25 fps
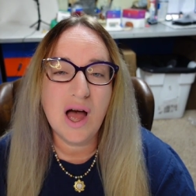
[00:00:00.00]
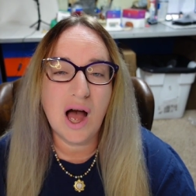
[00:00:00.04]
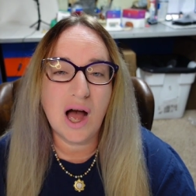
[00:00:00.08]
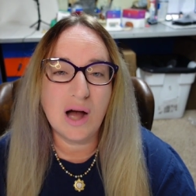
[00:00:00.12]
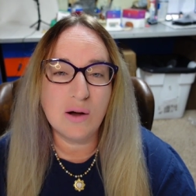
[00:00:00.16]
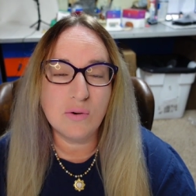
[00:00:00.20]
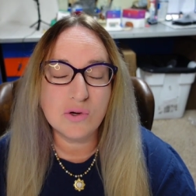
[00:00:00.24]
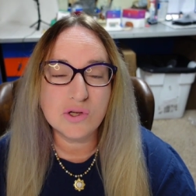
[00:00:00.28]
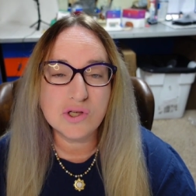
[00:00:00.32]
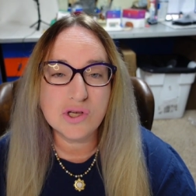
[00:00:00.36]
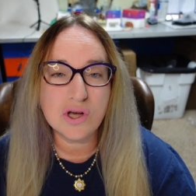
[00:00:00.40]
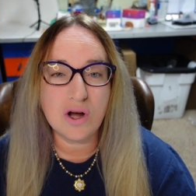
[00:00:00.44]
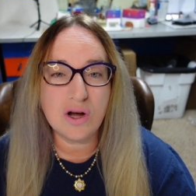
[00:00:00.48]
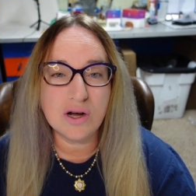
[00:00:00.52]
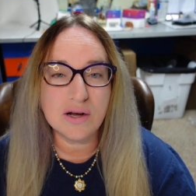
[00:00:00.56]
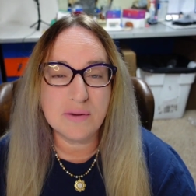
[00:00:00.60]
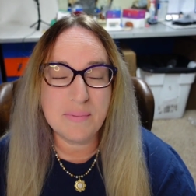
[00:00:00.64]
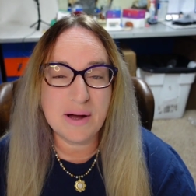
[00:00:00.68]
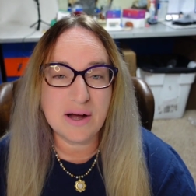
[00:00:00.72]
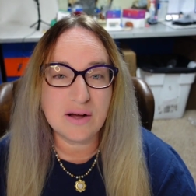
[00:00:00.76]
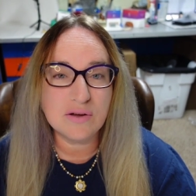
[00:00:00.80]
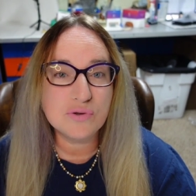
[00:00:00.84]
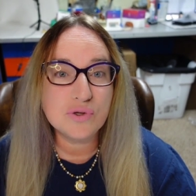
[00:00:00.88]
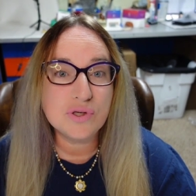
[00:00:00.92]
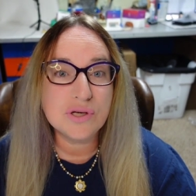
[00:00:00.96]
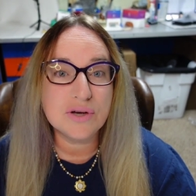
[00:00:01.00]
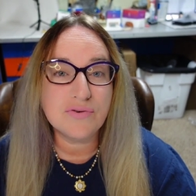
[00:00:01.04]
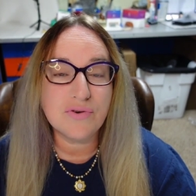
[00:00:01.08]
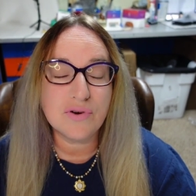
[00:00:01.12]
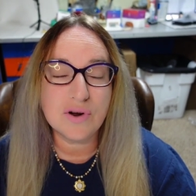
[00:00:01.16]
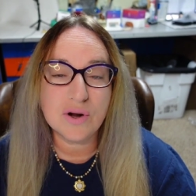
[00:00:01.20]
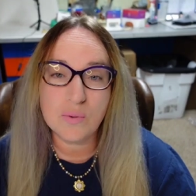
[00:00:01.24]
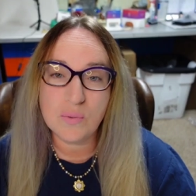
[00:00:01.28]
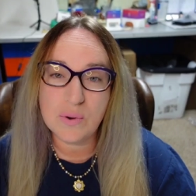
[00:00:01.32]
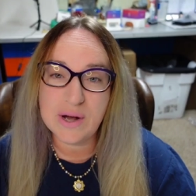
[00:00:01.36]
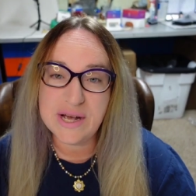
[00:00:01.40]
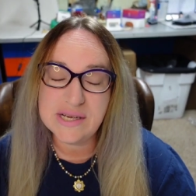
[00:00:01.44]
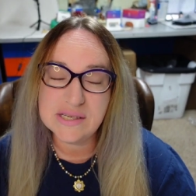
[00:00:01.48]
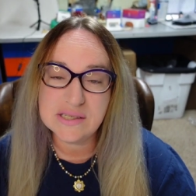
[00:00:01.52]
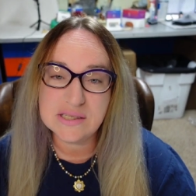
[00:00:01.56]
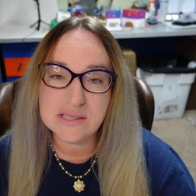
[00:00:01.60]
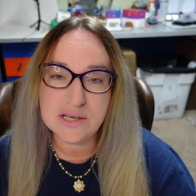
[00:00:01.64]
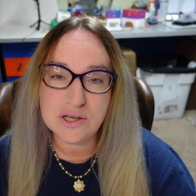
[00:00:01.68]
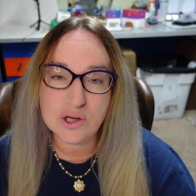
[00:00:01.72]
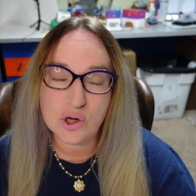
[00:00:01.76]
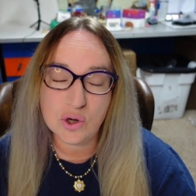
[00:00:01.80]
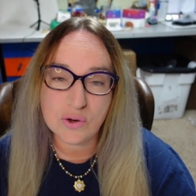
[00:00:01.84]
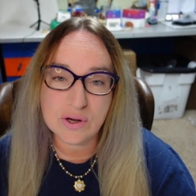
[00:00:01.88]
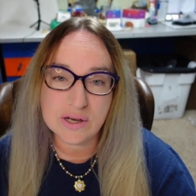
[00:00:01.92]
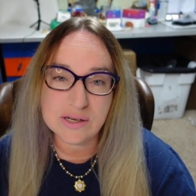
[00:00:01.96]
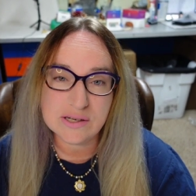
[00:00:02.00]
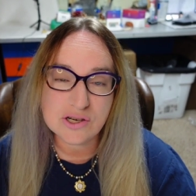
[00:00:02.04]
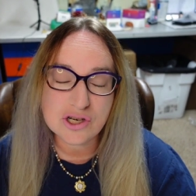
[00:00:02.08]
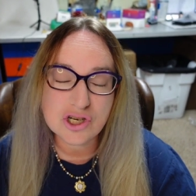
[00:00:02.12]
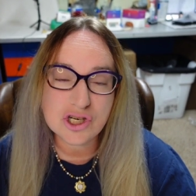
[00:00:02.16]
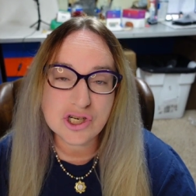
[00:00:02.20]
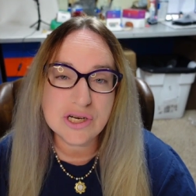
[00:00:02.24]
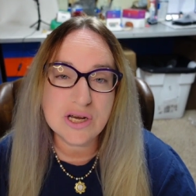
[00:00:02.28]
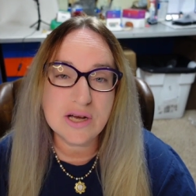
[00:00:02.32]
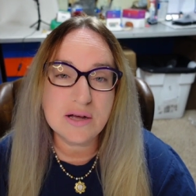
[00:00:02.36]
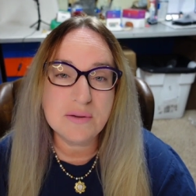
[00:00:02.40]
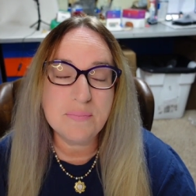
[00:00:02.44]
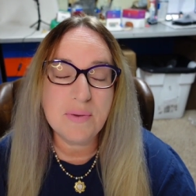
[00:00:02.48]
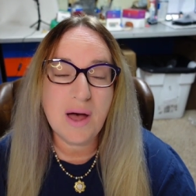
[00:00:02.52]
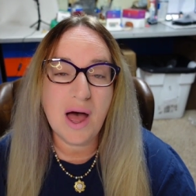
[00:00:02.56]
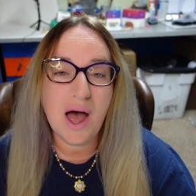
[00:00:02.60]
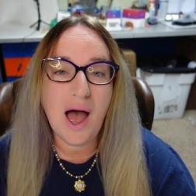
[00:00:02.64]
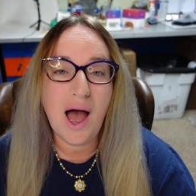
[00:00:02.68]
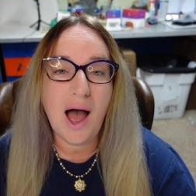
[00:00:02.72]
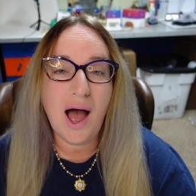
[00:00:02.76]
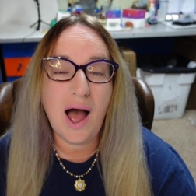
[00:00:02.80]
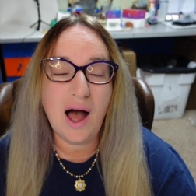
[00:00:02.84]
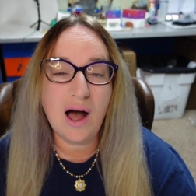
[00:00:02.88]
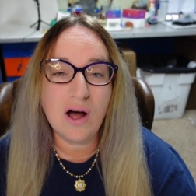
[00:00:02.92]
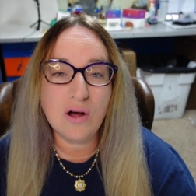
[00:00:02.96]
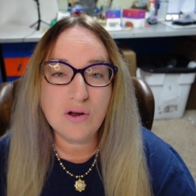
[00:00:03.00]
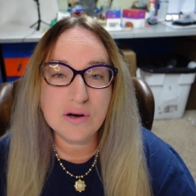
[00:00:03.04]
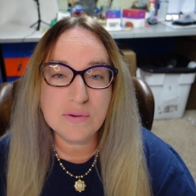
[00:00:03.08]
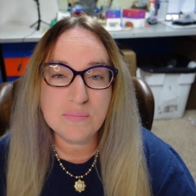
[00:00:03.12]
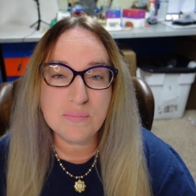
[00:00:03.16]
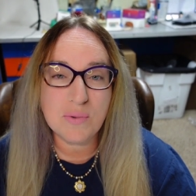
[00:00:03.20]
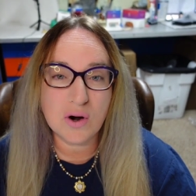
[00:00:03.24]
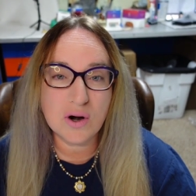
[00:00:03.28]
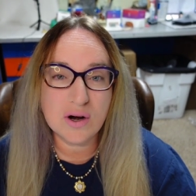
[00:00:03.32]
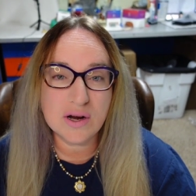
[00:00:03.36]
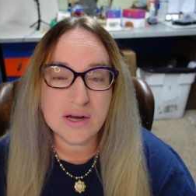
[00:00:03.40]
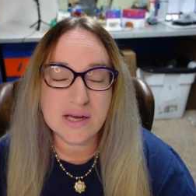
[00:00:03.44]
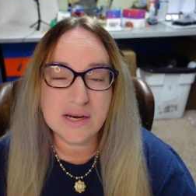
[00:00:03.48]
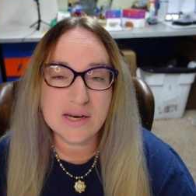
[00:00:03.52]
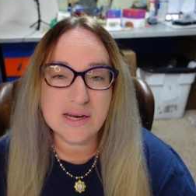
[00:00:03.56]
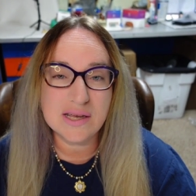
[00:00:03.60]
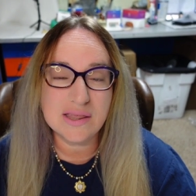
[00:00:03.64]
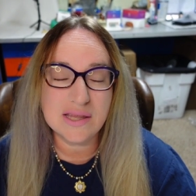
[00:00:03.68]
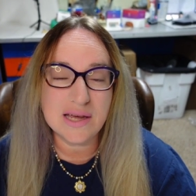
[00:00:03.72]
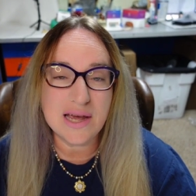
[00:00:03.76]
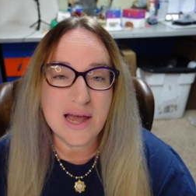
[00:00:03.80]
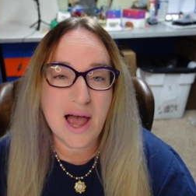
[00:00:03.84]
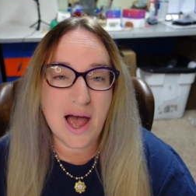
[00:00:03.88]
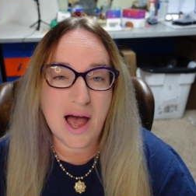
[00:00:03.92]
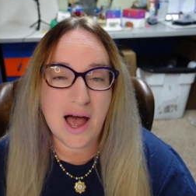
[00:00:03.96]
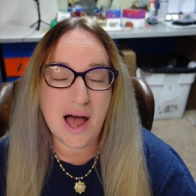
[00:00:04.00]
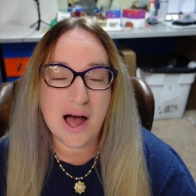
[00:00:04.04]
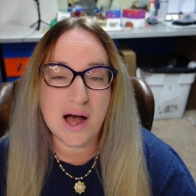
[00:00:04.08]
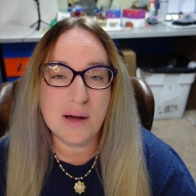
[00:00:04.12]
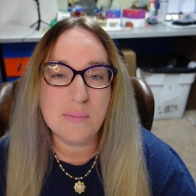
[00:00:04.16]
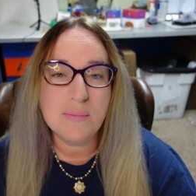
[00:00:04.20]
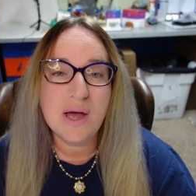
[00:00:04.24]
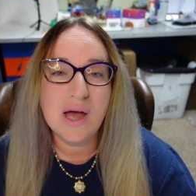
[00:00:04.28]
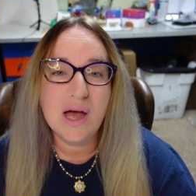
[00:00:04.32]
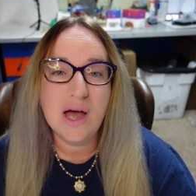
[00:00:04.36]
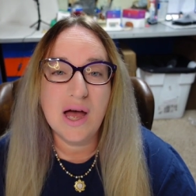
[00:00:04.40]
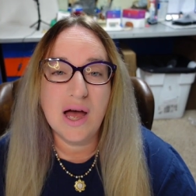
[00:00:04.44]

I will talk about different ways that you can ship, how to market in the app,